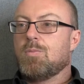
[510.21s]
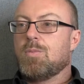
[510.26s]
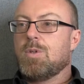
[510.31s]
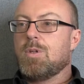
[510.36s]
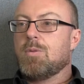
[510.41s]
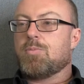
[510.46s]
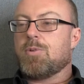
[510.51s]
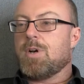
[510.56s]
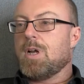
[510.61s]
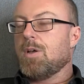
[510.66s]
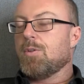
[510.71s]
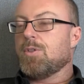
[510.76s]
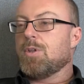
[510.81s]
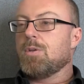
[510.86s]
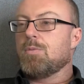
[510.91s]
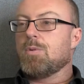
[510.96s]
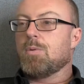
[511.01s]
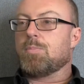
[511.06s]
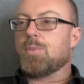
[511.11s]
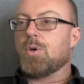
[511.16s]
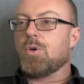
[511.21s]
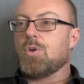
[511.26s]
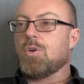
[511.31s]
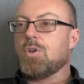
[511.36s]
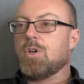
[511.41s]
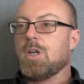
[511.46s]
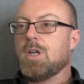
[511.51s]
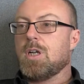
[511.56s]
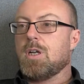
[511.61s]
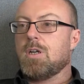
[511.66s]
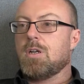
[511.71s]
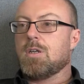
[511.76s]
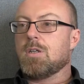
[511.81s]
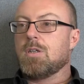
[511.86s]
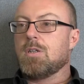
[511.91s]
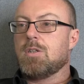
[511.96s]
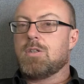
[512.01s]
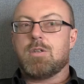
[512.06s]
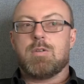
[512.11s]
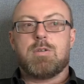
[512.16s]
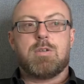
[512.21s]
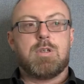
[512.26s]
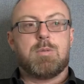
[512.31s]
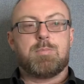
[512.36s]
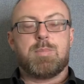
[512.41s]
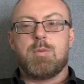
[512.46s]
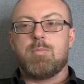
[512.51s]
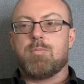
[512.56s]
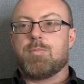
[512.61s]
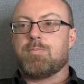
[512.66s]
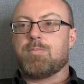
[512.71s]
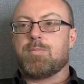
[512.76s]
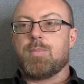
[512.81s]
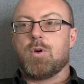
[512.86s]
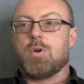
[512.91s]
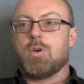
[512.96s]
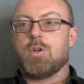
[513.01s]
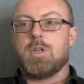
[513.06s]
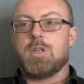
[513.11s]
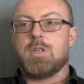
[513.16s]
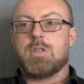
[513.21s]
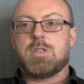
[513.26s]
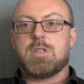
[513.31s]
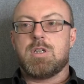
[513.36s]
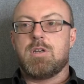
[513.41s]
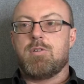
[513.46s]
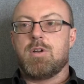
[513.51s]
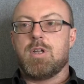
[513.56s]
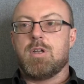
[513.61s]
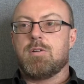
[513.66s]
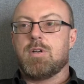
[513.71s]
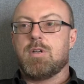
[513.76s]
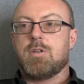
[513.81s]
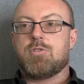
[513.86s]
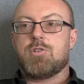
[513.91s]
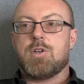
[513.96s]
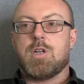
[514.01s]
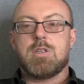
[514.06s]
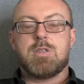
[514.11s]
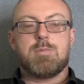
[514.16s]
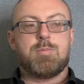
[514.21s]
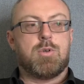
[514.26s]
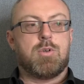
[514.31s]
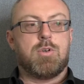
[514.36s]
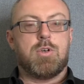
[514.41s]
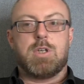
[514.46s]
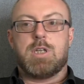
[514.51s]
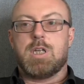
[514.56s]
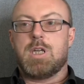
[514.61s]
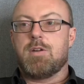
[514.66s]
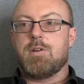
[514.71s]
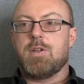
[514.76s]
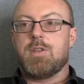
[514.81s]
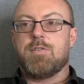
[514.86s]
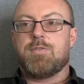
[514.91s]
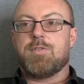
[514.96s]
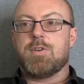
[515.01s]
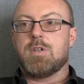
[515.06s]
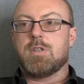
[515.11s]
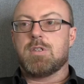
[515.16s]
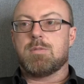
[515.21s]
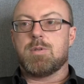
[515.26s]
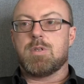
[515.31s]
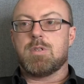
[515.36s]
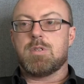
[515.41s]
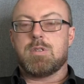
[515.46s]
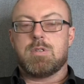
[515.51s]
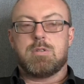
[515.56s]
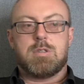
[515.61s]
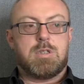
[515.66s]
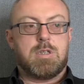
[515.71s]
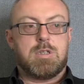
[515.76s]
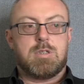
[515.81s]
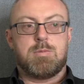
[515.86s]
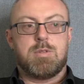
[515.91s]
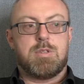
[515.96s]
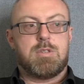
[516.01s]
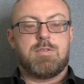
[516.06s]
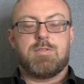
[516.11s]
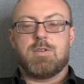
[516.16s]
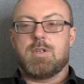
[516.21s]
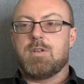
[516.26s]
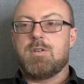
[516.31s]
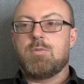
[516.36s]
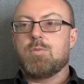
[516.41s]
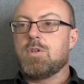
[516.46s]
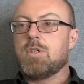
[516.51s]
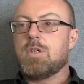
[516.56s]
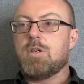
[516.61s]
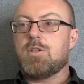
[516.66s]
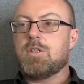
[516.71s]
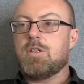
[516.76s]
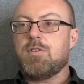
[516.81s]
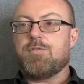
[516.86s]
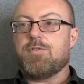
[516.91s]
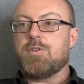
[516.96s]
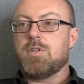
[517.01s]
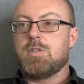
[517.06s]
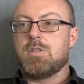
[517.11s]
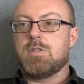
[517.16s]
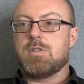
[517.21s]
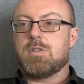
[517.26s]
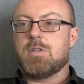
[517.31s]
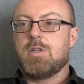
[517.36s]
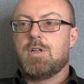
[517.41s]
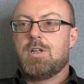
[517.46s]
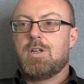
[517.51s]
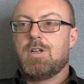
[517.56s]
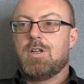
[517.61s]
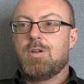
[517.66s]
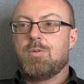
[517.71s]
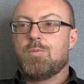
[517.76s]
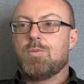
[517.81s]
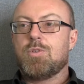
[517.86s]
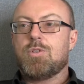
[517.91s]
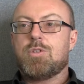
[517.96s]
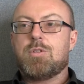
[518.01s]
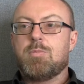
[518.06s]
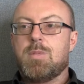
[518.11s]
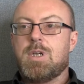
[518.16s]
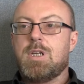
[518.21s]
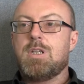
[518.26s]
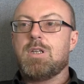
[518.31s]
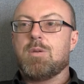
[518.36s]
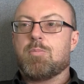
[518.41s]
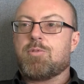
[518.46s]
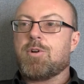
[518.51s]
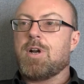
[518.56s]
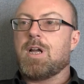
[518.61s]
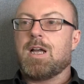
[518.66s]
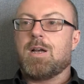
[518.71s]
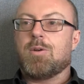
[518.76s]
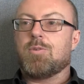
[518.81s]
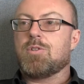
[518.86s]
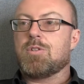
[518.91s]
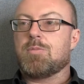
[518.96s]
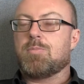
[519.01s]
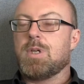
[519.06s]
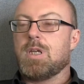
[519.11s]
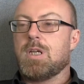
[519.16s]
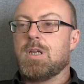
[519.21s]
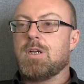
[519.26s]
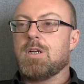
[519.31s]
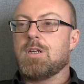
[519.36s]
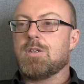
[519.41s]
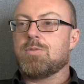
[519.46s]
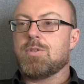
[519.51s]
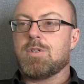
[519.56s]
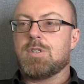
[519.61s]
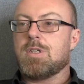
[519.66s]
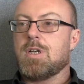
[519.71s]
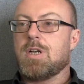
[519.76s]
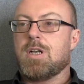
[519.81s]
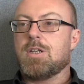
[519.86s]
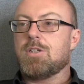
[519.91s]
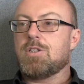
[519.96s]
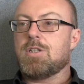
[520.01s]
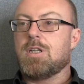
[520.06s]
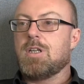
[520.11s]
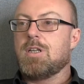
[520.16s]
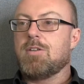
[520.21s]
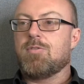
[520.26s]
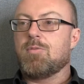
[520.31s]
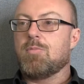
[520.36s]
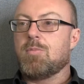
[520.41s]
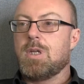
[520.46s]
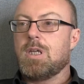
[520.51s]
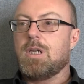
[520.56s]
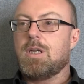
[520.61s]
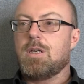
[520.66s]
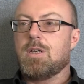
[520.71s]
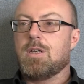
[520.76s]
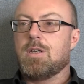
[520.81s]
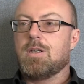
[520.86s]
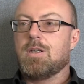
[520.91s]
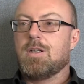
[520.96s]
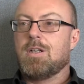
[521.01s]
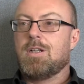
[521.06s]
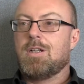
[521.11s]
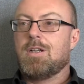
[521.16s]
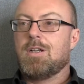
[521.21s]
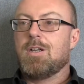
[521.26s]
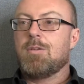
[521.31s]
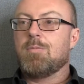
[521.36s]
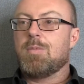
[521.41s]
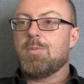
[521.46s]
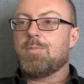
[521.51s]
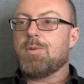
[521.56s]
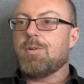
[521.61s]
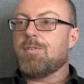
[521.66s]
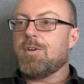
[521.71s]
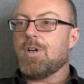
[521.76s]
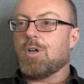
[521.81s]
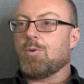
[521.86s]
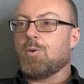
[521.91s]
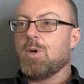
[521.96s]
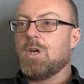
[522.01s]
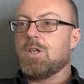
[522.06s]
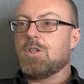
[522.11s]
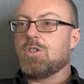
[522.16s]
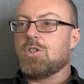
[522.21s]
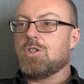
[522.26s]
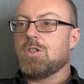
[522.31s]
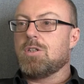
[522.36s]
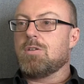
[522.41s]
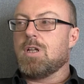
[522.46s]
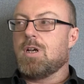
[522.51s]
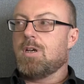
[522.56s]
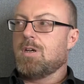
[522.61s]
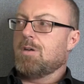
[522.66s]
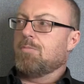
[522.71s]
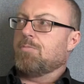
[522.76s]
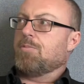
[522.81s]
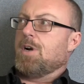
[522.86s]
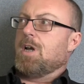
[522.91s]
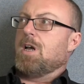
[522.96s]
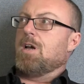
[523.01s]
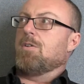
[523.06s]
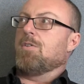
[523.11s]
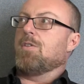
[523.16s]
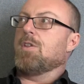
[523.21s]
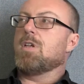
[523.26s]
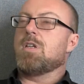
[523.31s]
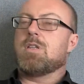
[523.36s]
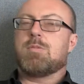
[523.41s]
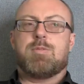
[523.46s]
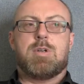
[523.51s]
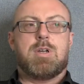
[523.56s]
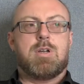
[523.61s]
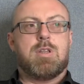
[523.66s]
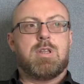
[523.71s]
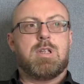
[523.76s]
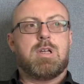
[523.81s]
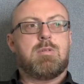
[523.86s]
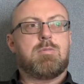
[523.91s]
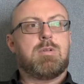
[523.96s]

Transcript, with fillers: You're proud that you were born in England. You could have been born in Syria and transported here in the first six months of your life. You wouldn't know the difference. What do you mean you're proud to be English? What does that actually even mean? People are very quick to do that, proud of this, proud of that.